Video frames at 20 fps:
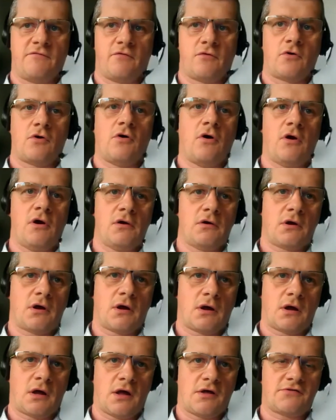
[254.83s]
for
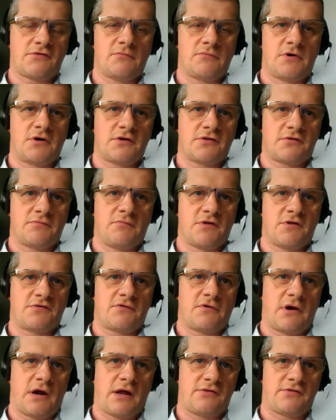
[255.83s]
all customers
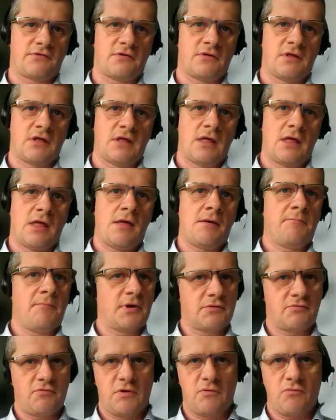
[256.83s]
must rise.
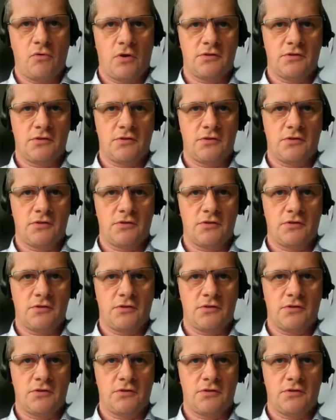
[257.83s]
But we